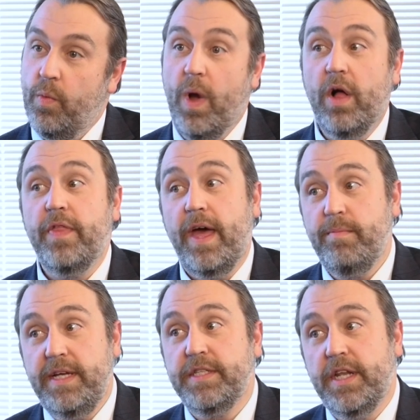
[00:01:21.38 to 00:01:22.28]
Well, that
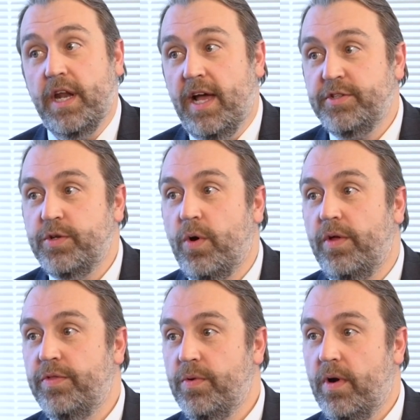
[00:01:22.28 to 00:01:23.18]
means that it hasn't
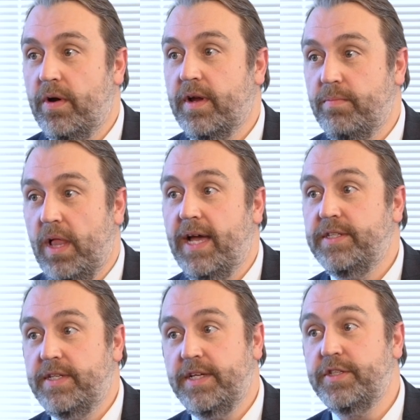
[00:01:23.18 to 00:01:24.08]
gone through our
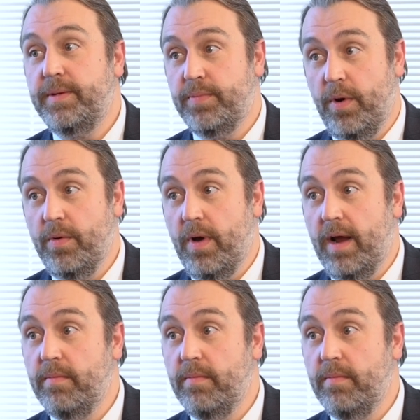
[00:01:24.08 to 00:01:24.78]
compliance testing program.